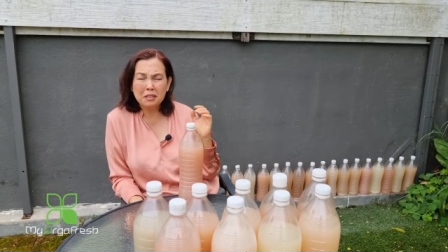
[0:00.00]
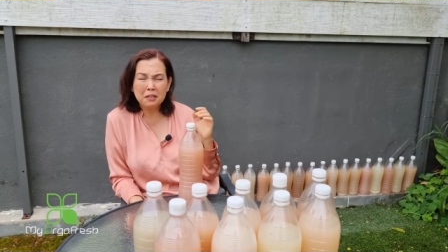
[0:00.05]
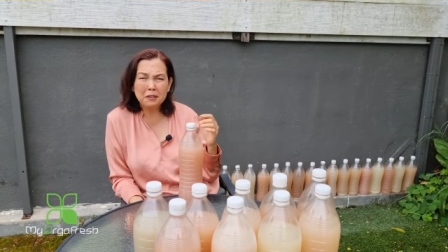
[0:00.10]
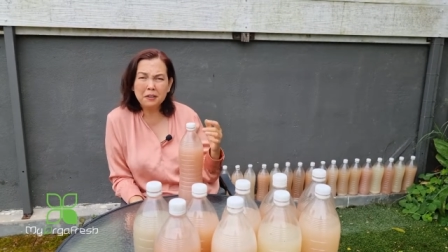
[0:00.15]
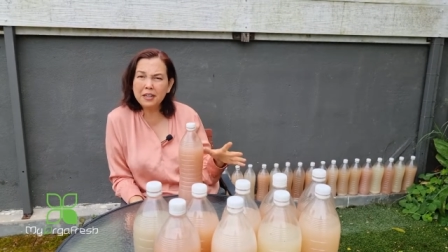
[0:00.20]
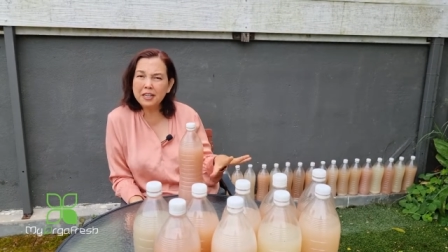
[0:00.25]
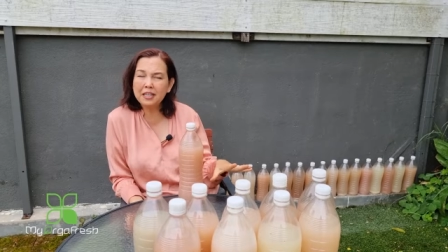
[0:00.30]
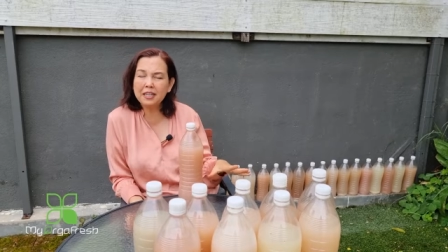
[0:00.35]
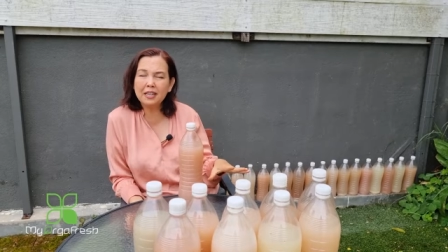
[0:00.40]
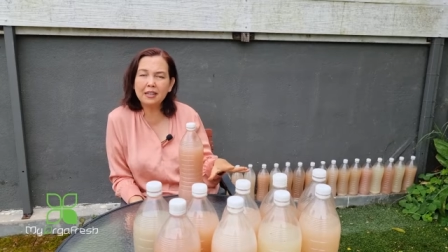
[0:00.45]

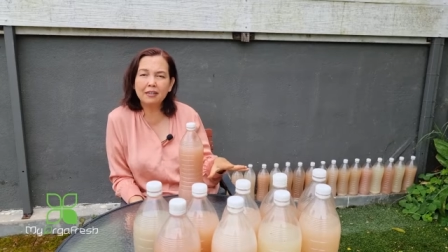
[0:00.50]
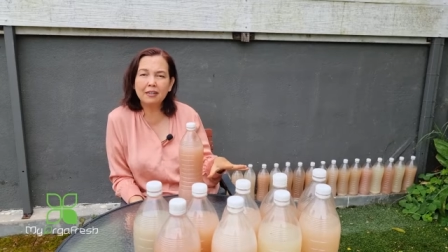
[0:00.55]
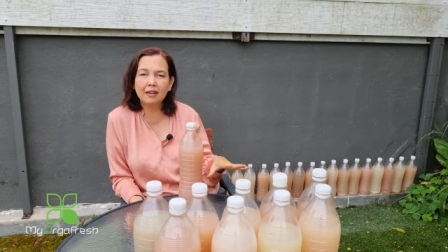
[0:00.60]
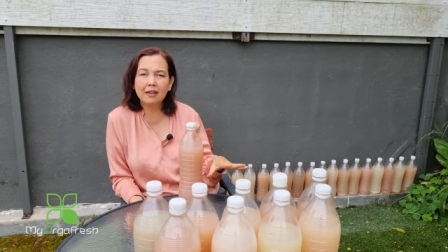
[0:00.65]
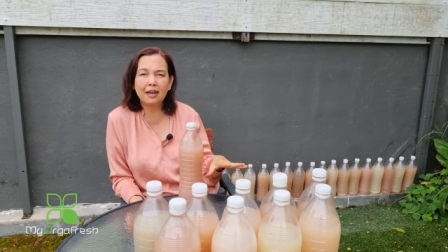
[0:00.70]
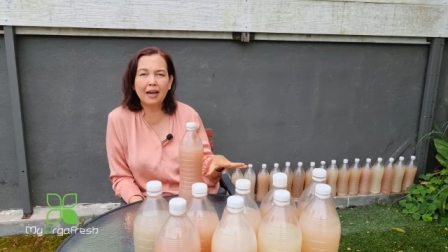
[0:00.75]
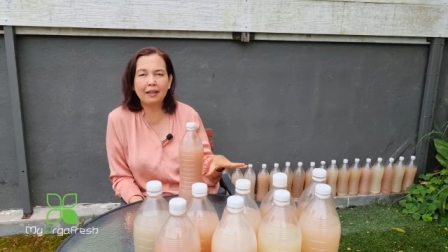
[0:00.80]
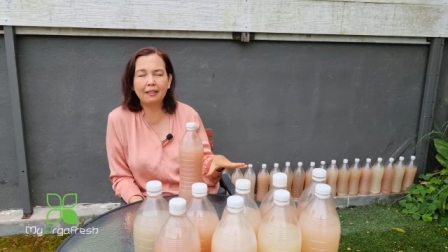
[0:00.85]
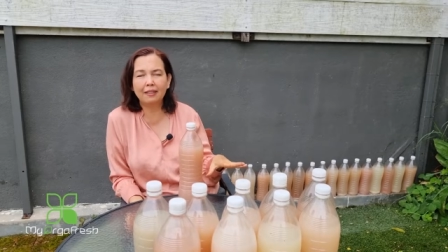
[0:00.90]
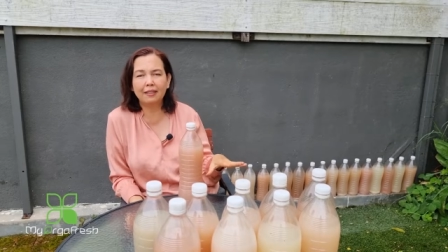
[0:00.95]
cleaning the
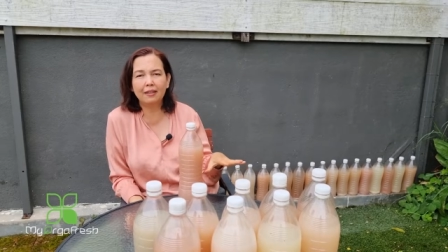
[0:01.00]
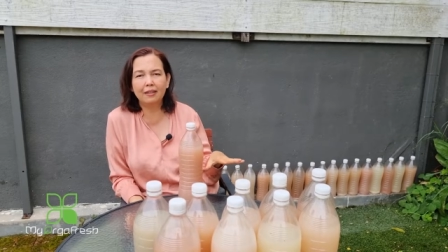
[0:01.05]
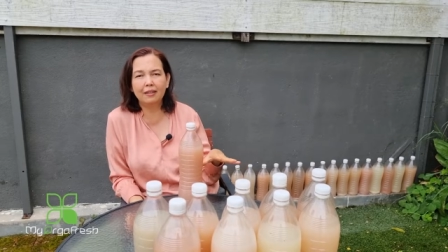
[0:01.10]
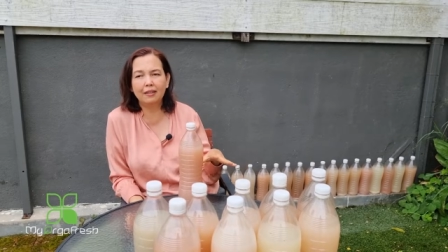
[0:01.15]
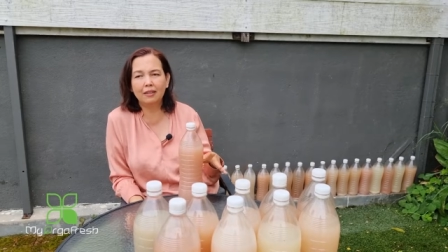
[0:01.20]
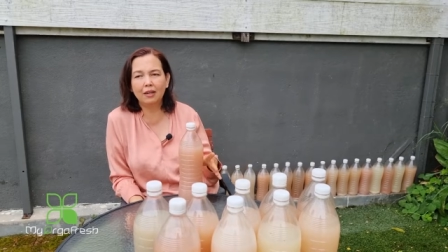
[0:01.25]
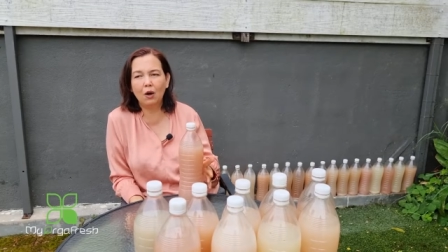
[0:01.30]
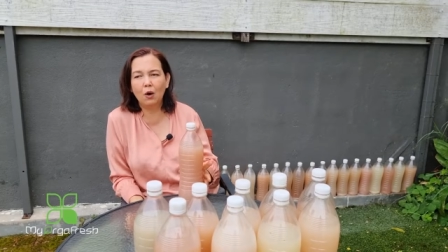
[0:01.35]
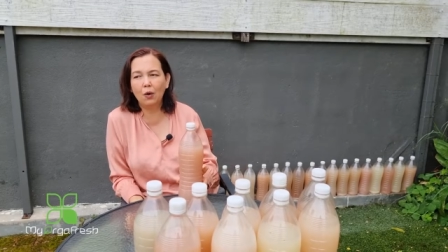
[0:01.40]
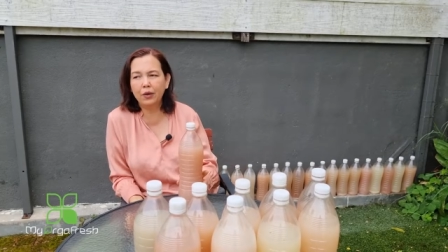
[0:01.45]

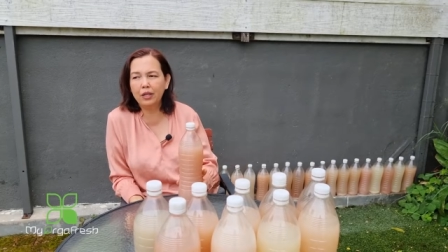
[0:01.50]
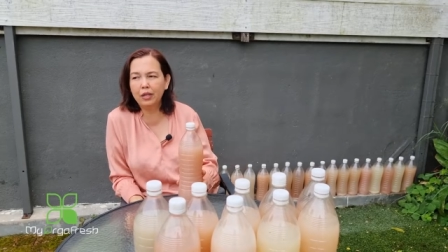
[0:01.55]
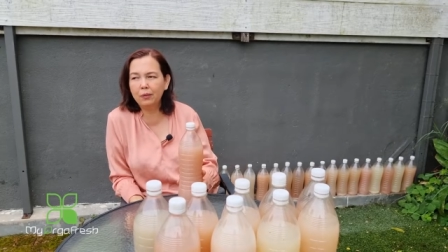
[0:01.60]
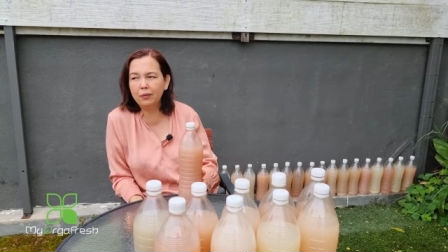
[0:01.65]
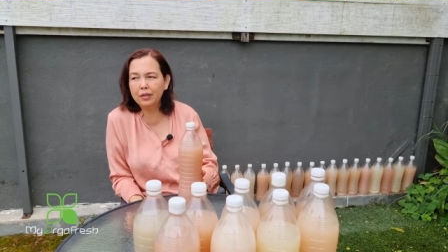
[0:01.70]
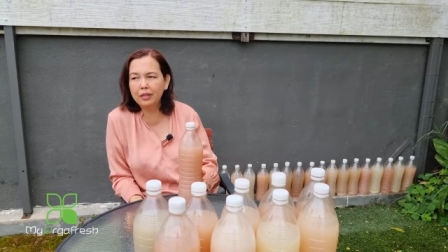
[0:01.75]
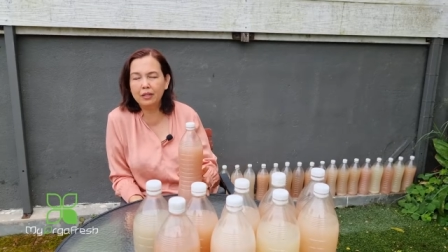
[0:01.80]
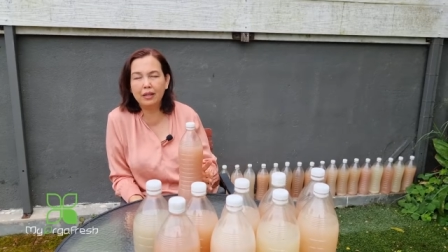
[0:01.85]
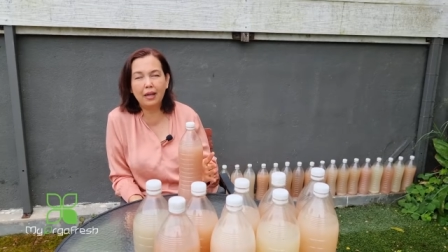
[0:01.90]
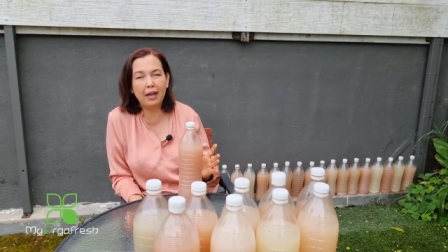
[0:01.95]
gutter or
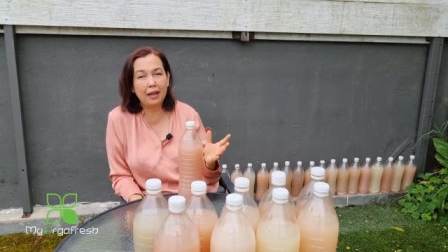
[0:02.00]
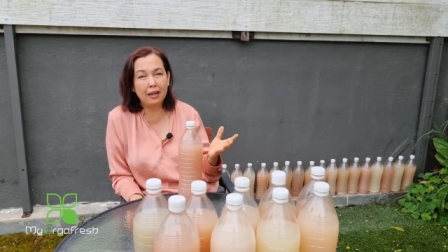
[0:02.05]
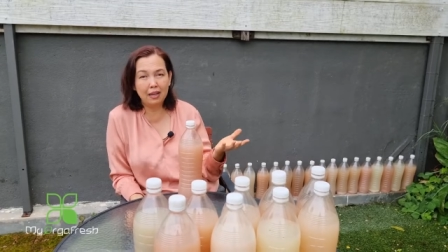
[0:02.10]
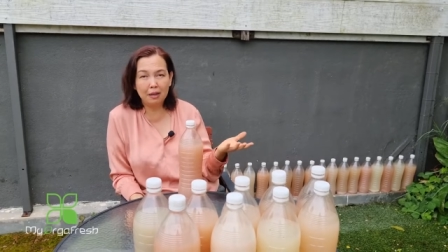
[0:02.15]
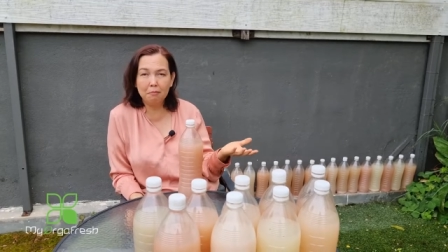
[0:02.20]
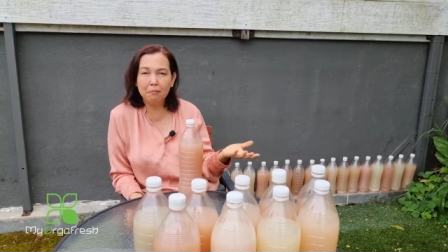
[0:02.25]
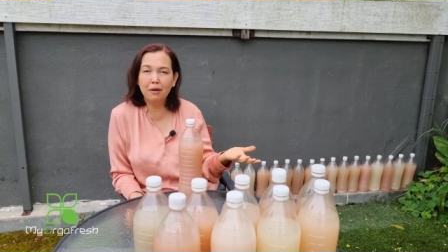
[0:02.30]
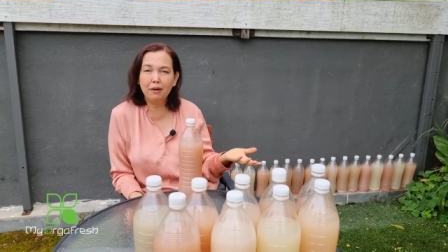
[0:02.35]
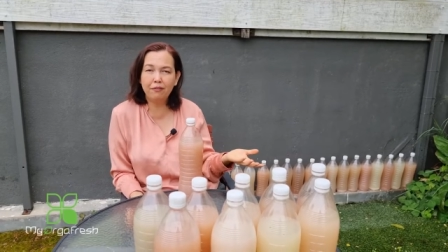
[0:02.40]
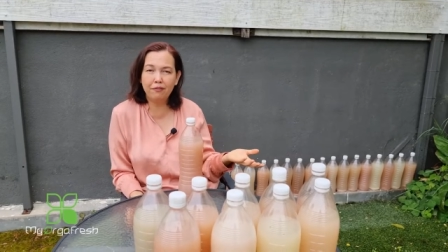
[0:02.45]
even the
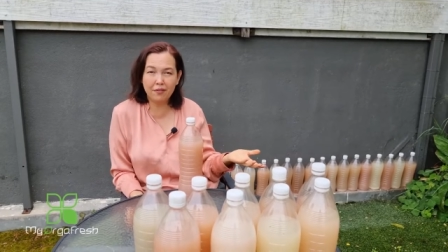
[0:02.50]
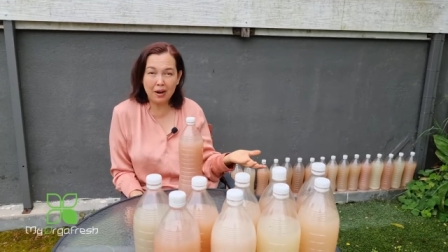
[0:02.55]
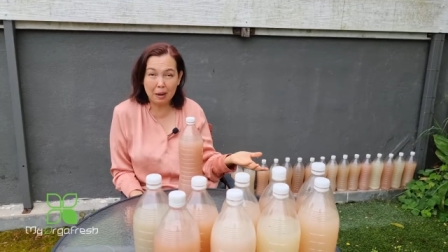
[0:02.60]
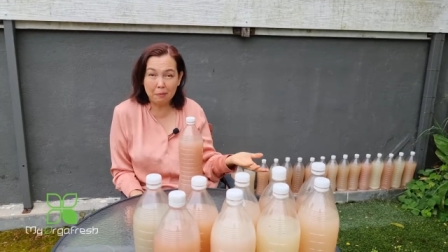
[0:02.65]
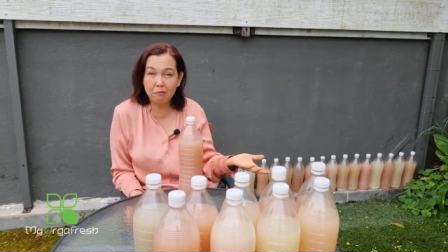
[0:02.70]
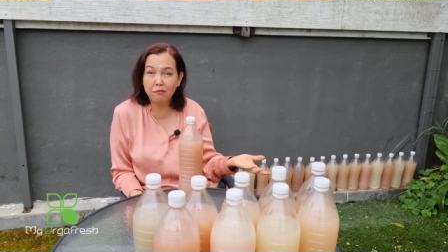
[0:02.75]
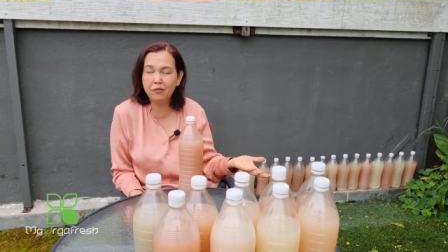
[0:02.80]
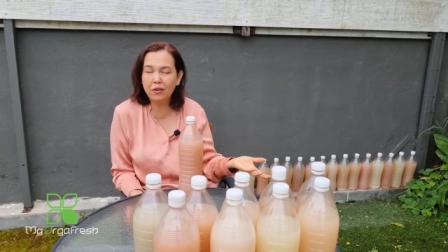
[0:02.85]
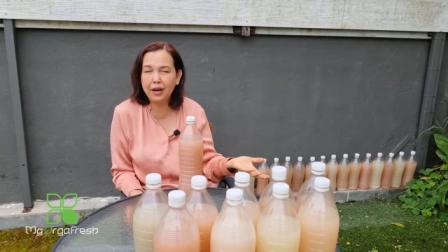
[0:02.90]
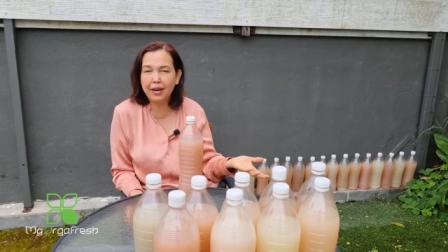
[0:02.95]
animal farm
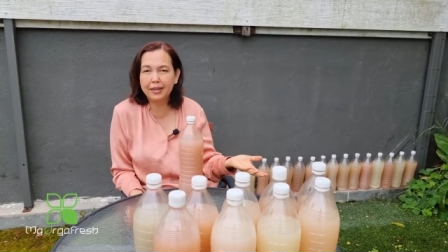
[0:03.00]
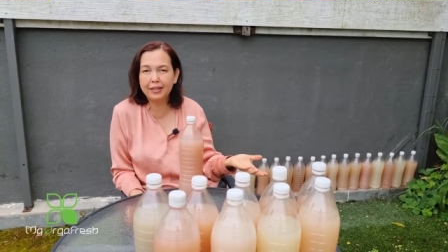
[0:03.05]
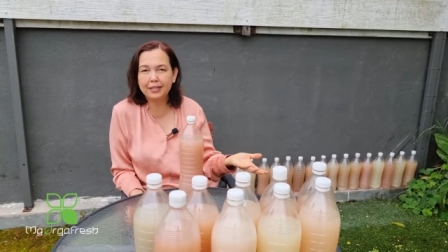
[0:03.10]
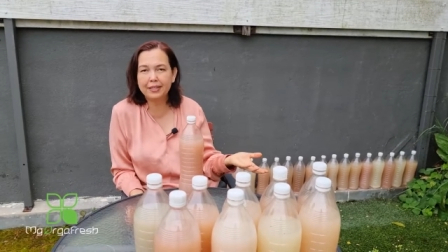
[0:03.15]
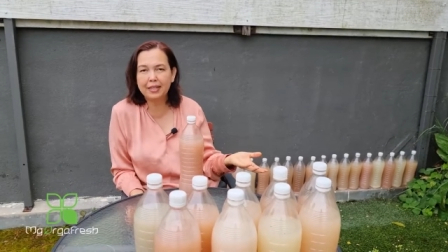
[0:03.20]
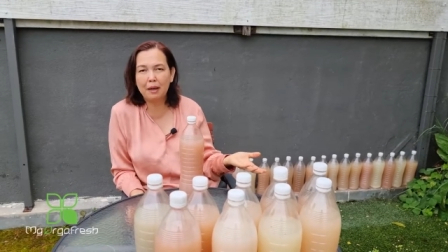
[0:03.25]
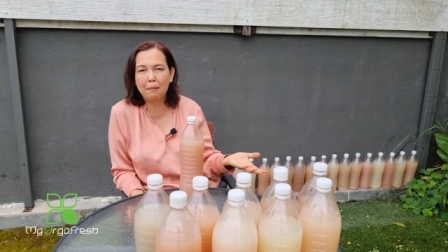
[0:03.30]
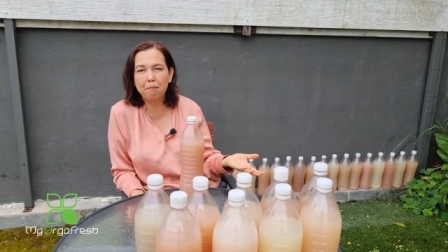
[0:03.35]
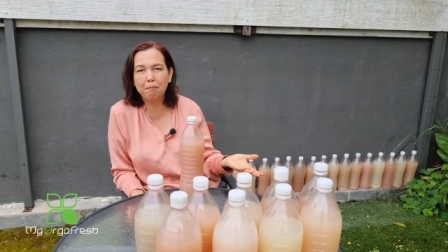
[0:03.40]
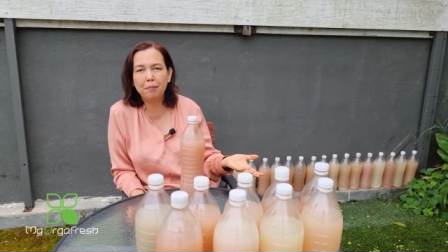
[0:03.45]
for
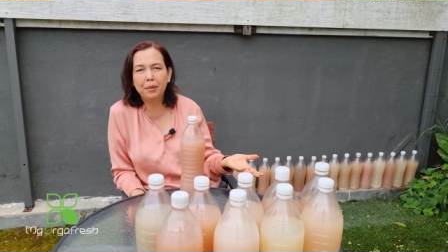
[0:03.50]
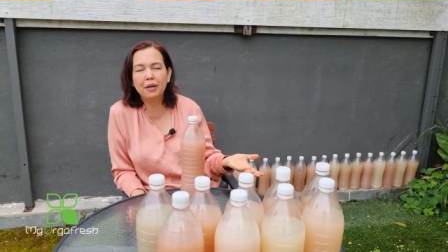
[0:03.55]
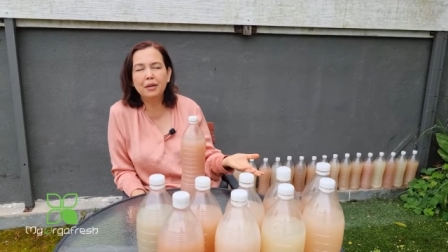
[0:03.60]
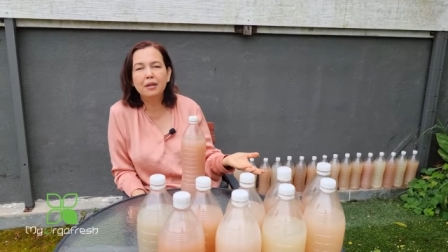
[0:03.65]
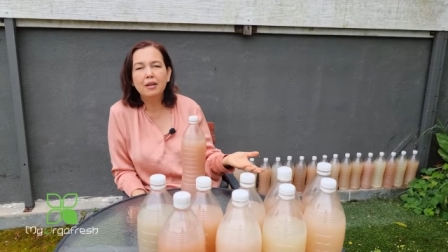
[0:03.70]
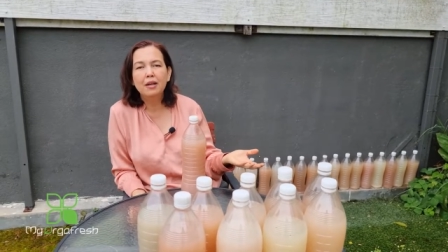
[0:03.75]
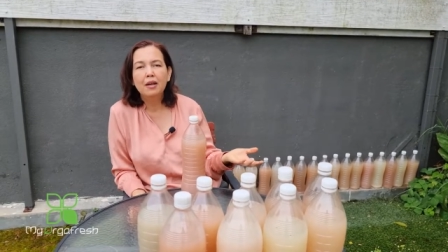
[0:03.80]
example